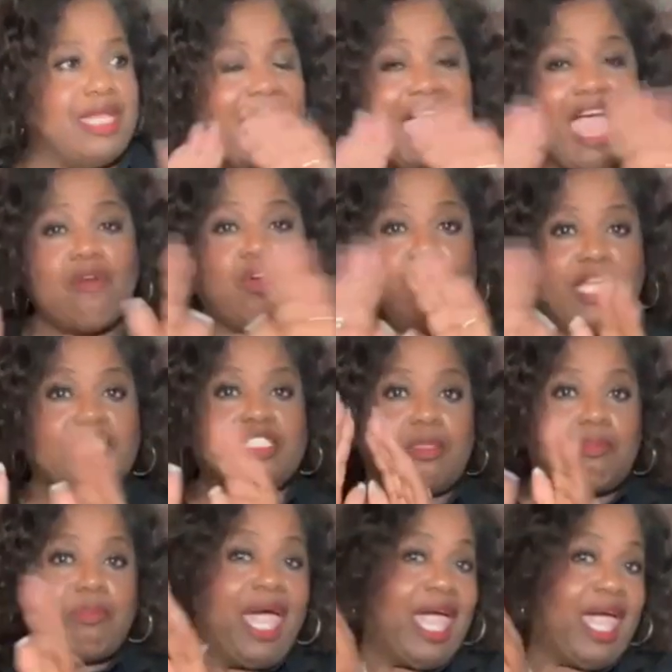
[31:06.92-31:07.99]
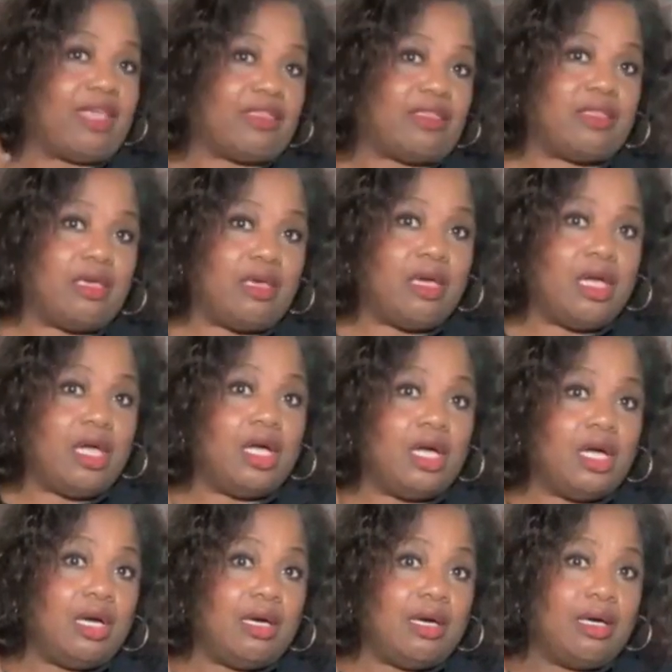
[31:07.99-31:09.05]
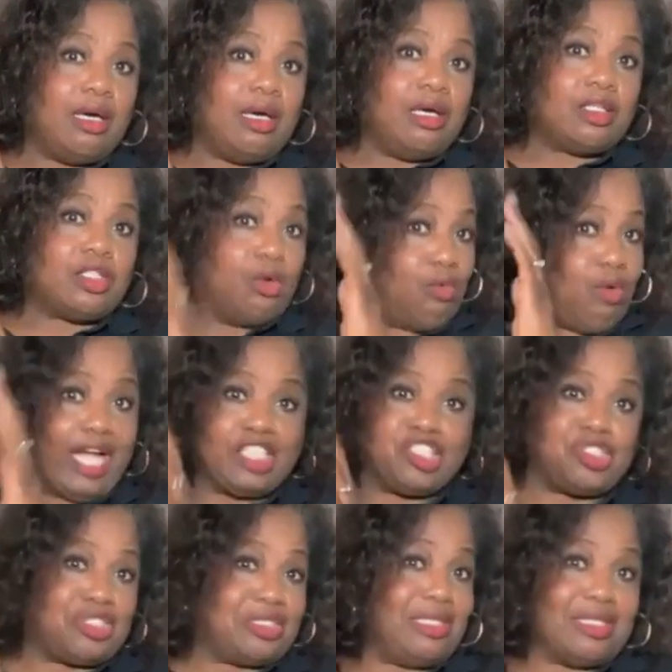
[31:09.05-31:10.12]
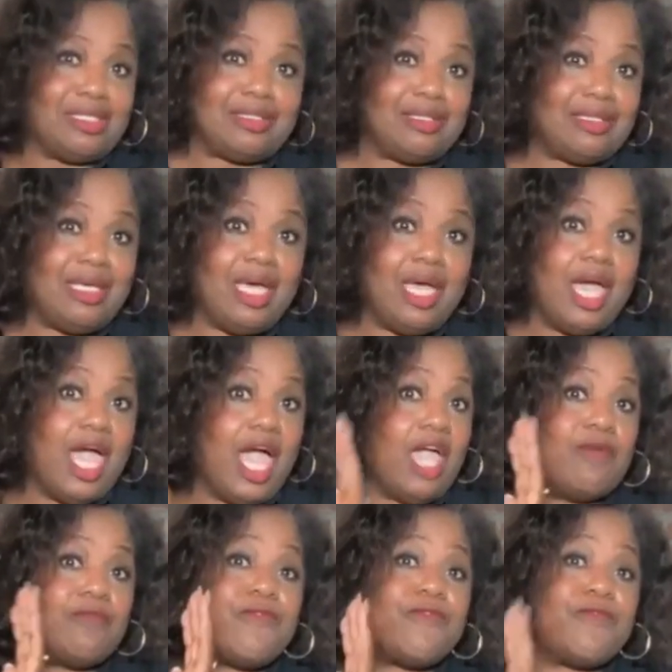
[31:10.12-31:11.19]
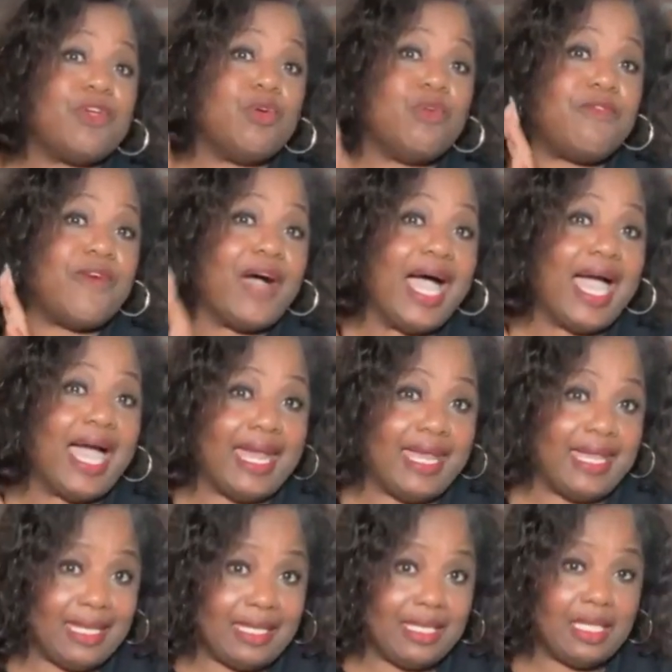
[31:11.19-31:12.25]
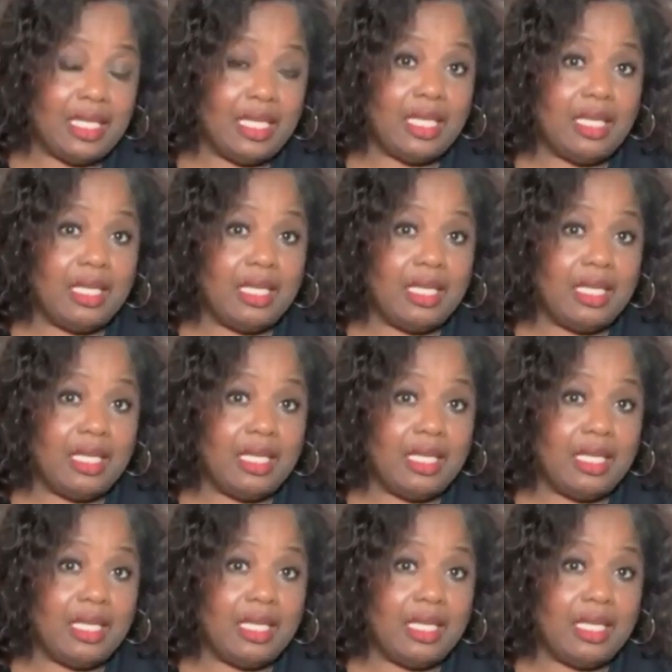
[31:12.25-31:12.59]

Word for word: But narrow is the path to righteousness, and few find it.